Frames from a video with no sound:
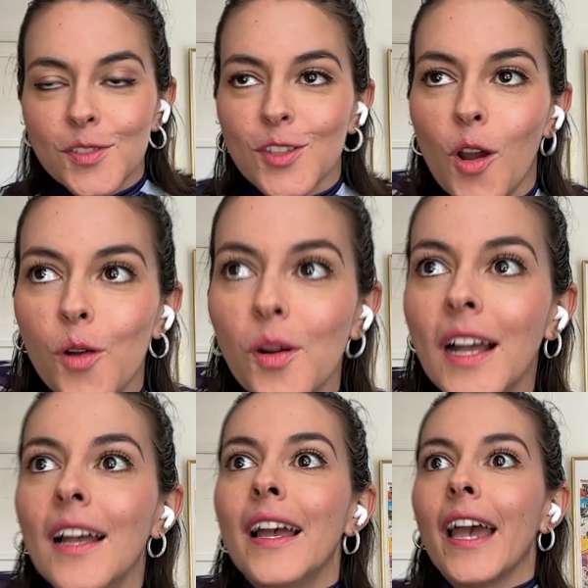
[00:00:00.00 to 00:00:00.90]
So
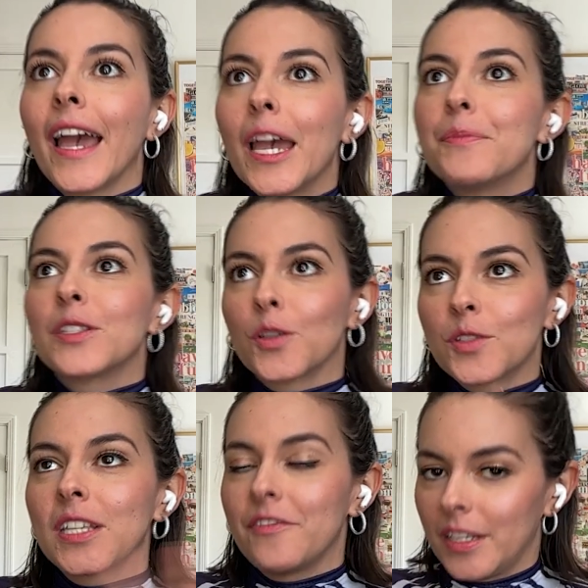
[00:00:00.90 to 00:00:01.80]

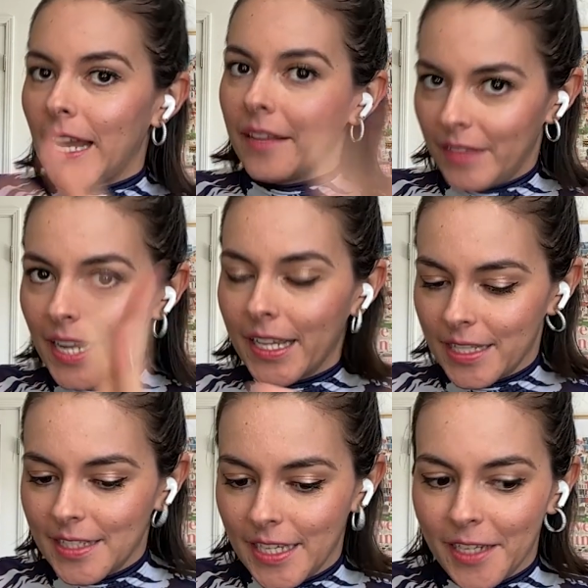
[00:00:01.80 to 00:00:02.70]
episode 7, that I
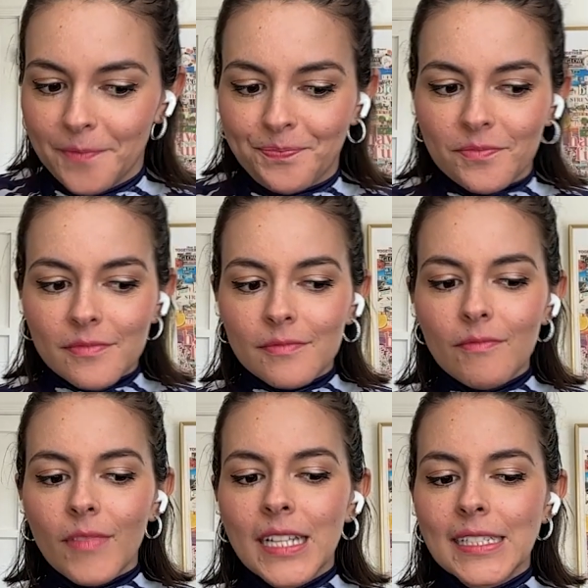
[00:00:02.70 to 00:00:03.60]
can say,
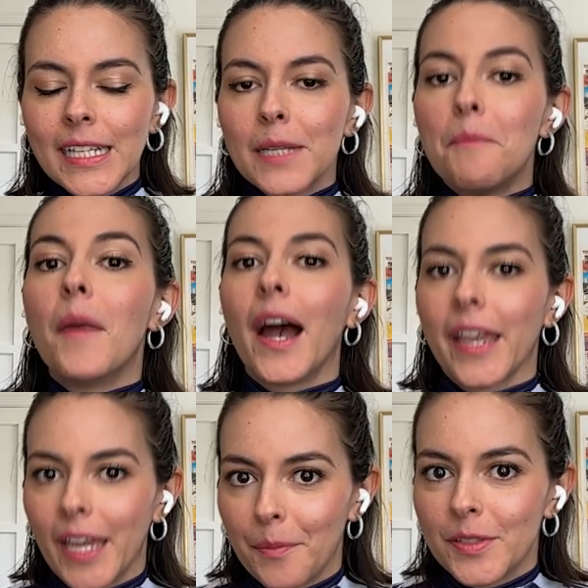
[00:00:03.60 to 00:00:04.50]
it's like
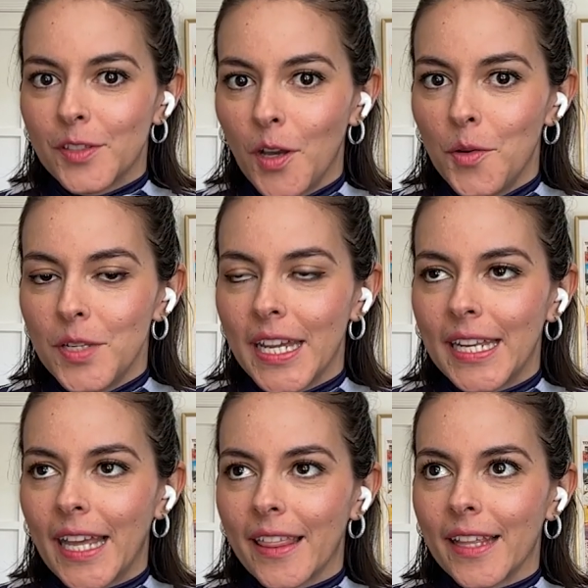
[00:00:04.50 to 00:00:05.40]
my episode,
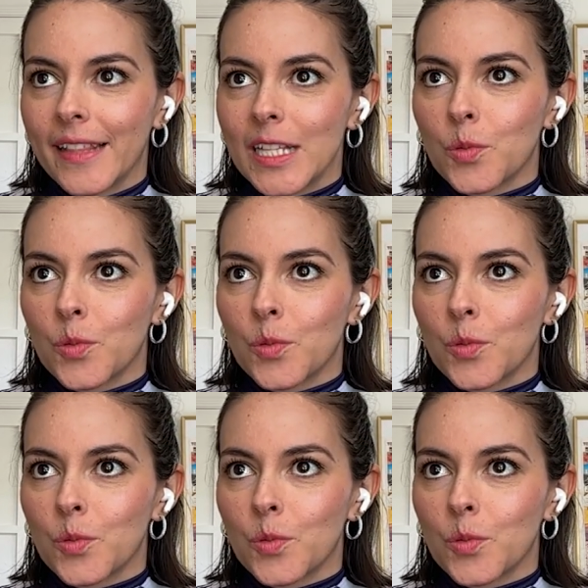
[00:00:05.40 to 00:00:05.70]
and I think